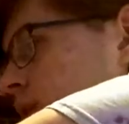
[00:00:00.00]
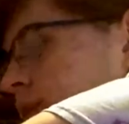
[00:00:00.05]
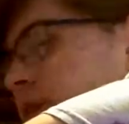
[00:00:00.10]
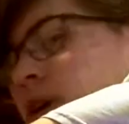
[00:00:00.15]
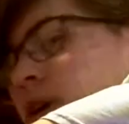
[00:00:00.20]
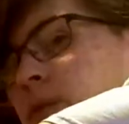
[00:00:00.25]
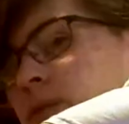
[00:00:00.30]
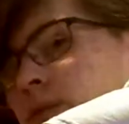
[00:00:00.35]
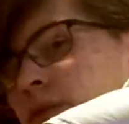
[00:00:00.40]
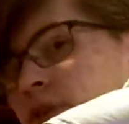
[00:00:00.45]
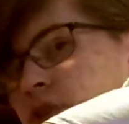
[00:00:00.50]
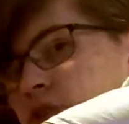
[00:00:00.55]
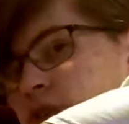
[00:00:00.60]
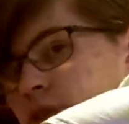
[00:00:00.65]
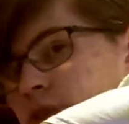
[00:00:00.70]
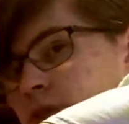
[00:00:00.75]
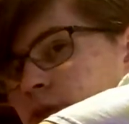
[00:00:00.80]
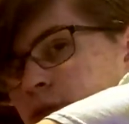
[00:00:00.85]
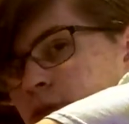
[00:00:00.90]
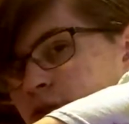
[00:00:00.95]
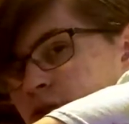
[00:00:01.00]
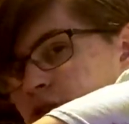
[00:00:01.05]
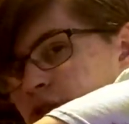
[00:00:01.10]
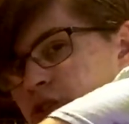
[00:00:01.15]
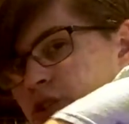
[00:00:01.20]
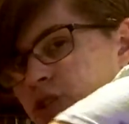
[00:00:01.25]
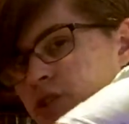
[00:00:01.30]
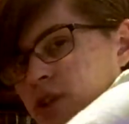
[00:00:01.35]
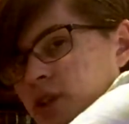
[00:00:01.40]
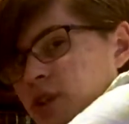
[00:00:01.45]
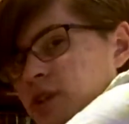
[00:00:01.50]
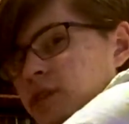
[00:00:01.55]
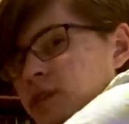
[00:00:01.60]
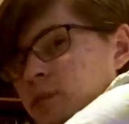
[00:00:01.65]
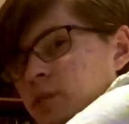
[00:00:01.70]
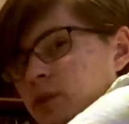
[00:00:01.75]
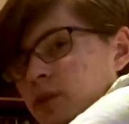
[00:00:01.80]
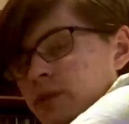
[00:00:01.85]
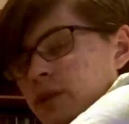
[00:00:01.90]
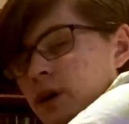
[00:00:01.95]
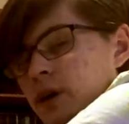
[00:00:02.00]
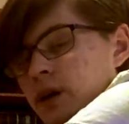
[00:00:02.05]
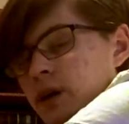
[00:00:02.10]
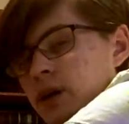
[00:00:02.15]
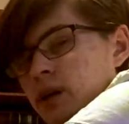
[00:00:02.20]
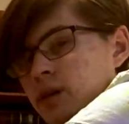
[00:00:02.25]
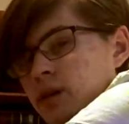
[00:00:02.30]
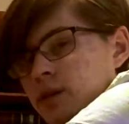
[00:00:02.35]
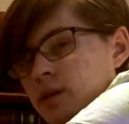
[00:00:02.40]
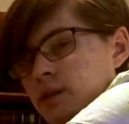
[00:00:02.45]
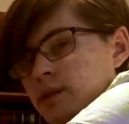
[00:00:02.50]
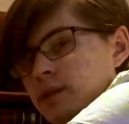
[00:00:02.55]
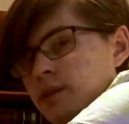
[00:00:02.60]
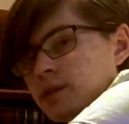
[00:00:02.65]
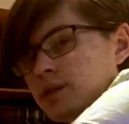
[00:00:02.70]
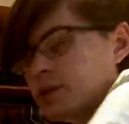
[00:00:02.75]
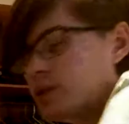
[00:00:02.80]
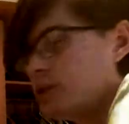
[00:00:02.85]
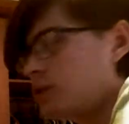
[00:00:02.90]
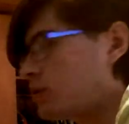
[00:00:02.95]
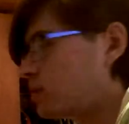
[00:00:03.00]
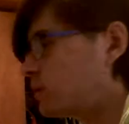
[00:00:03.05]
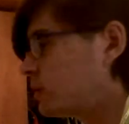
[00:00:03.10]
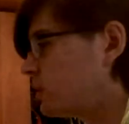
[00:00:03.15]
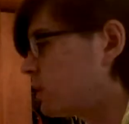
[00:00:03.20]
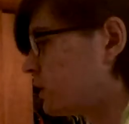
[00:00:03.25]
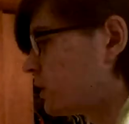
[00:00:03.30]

on top of each other, which is just going to simplify to 2